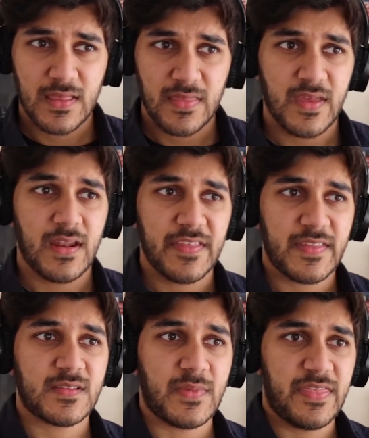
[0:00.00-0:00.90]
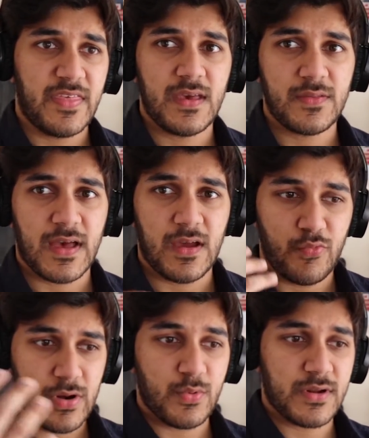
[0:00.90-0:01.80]
then I think that's my thing that I
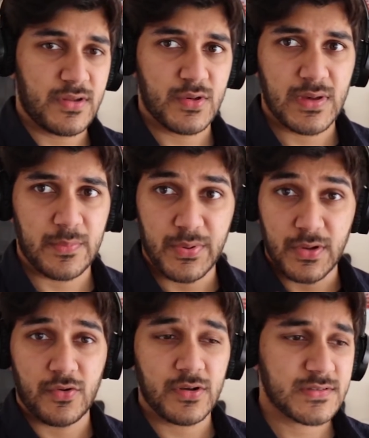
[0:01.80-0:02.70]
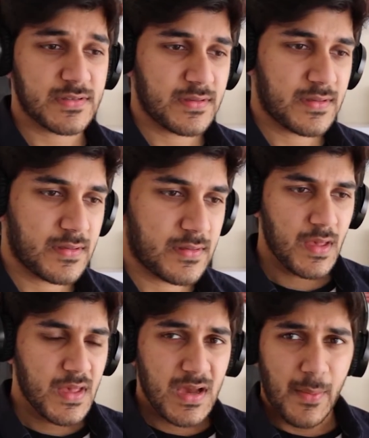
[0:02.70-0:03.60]
really want to do and put across.
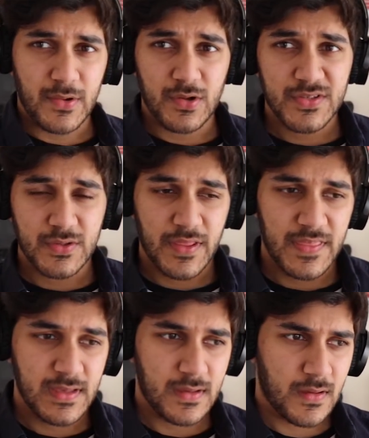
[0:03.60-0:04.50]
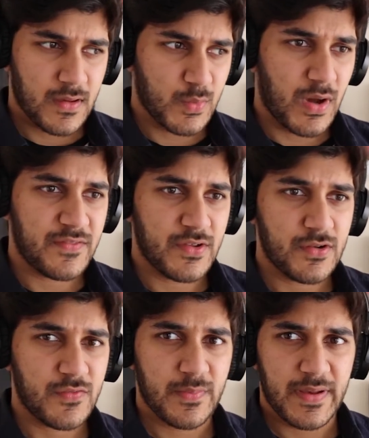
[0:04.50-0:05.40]
I mean, also I think, because what I've
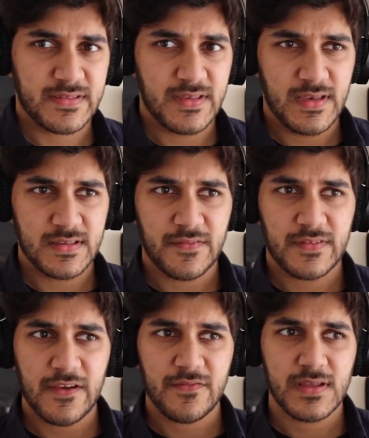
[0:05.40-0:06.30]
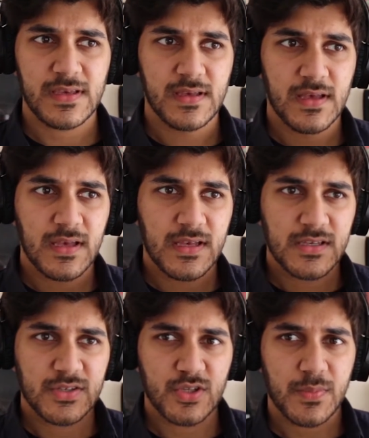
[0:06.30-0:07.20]
done over the past year is I've definitely
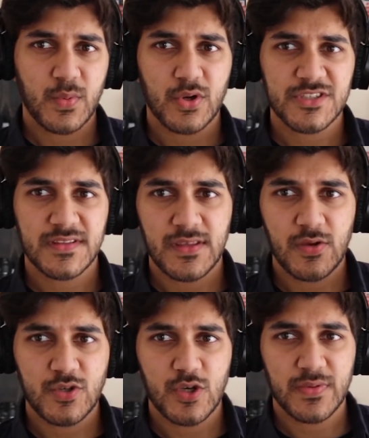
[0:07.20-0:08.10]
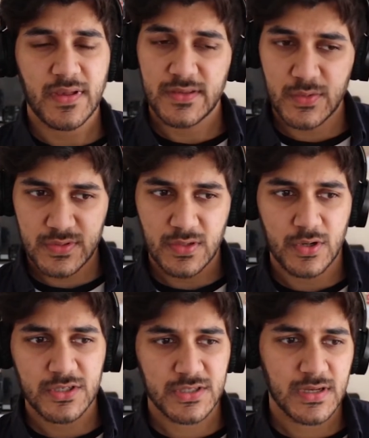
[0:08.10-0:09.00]
stopped watching the YouTubers I used to
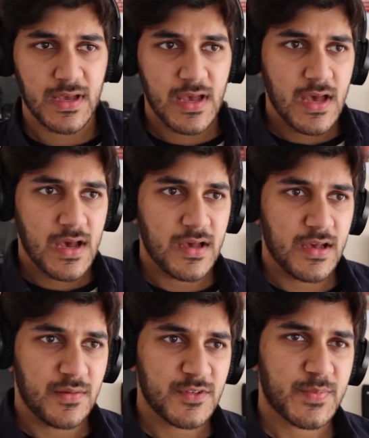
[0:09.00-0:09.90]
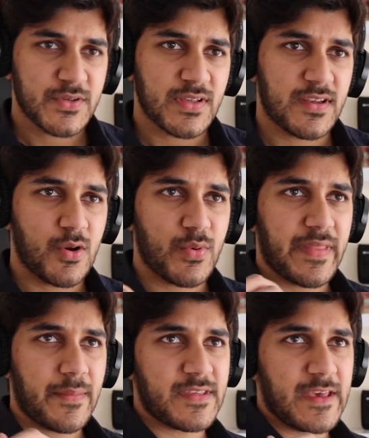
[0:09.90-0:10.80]
watch, just because I don't
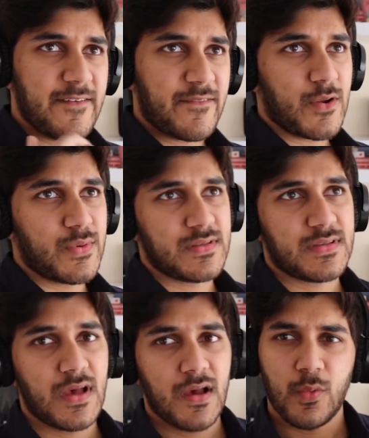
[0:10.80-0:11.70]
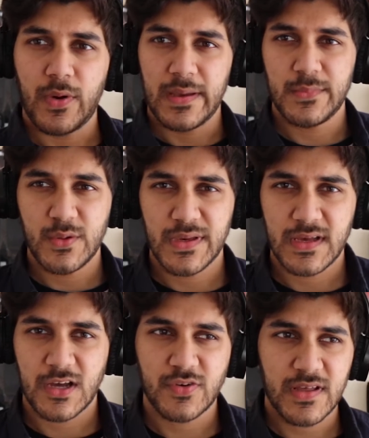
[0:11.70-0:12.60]
want them to influence what I'm
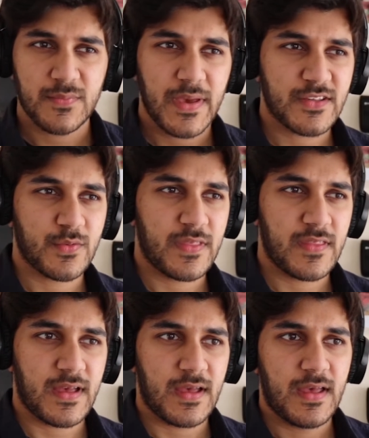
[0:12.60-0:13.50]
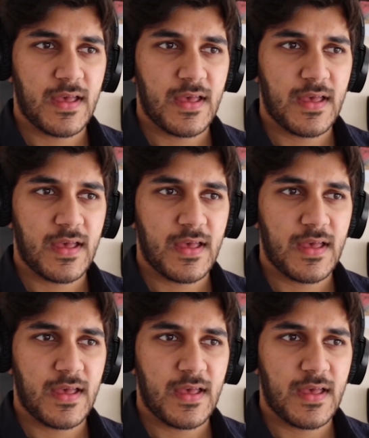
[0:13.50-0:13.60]
doing. I'd rather make something that